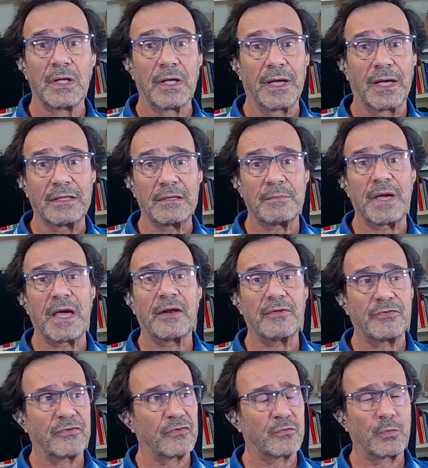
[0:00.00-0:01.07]
and the
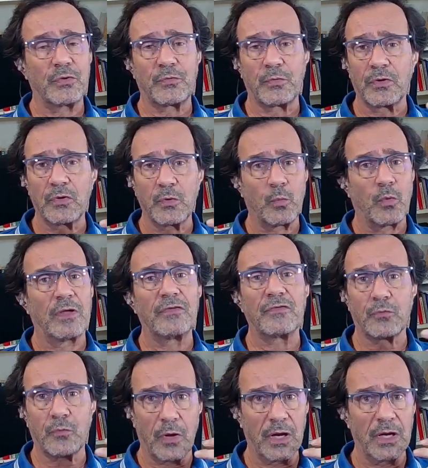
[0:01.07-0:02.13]
managers, which were the ones
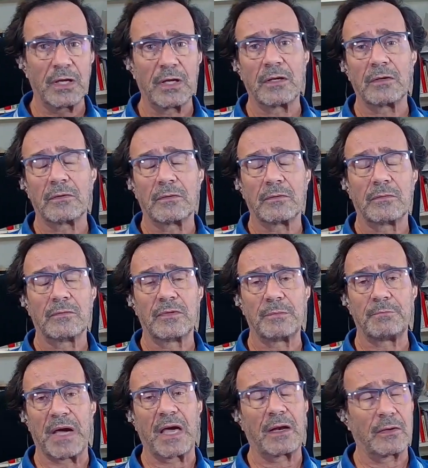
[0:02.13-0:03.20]
running the
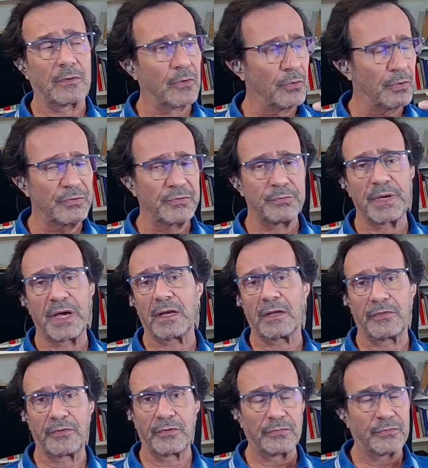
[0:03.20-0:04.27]
battle, going to
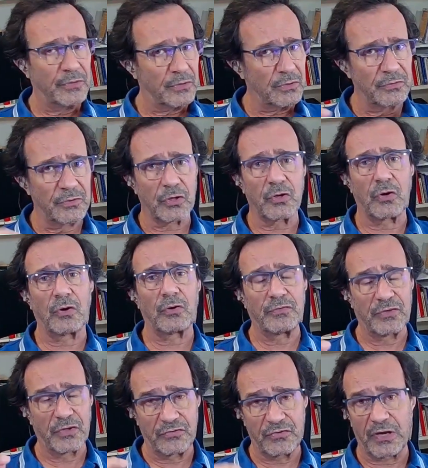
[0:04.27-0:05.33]
battle,
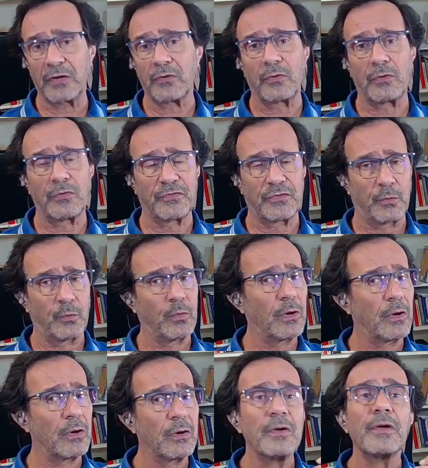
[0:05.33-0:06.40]
the generals that
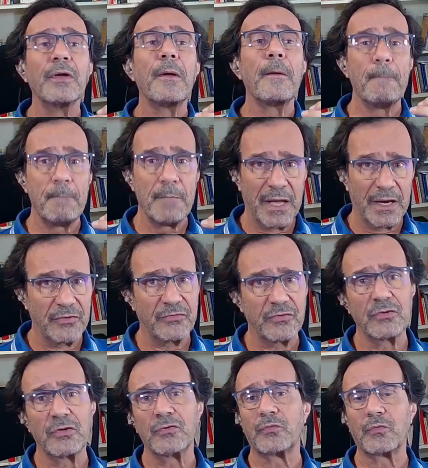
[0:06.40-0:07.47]
were managing
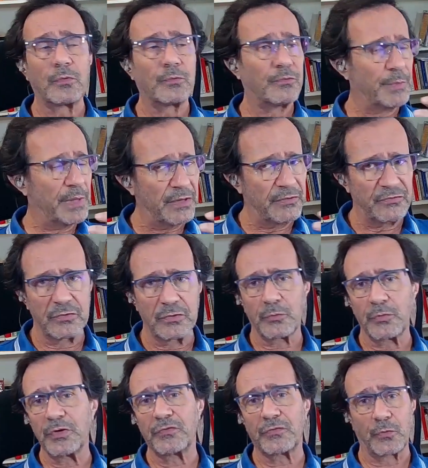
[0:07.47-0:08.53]
the troops, managing the
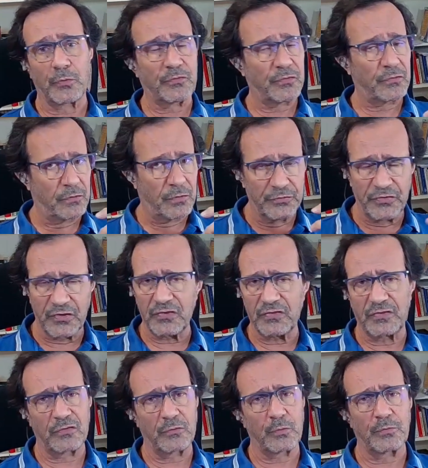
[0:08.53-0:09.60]
resources.
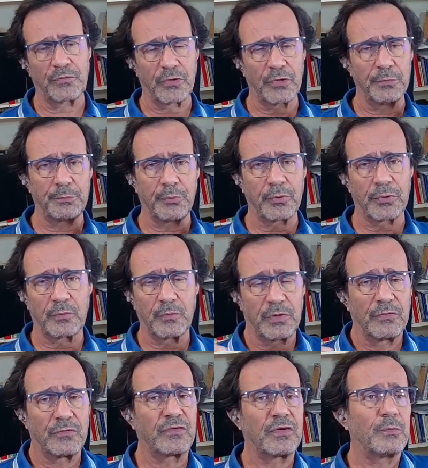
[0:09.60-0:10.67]
Logistics were very important. When
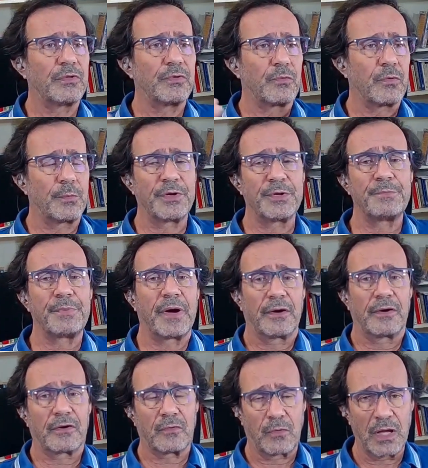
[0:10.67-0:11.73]
you see what the Roman
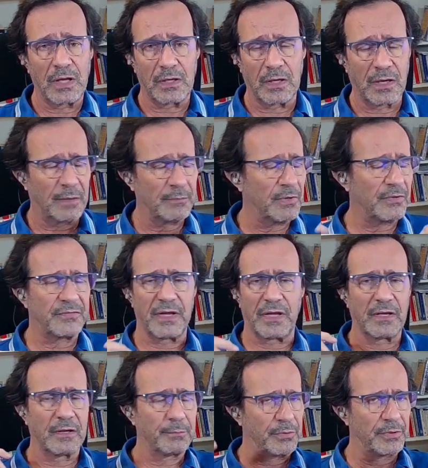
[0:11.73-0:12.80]
Empire created, and I'm not
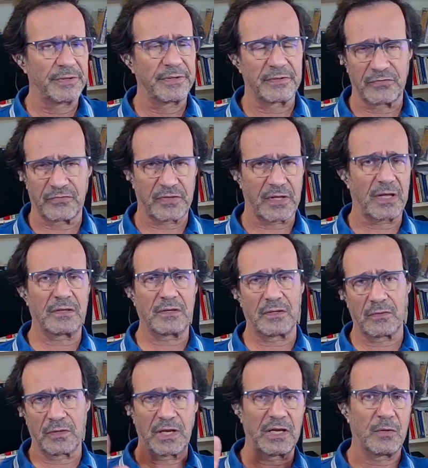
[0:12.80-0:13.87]
taking a political stand
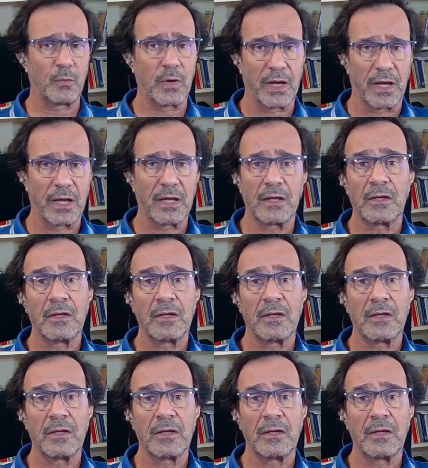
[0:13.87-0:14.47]
here in any way,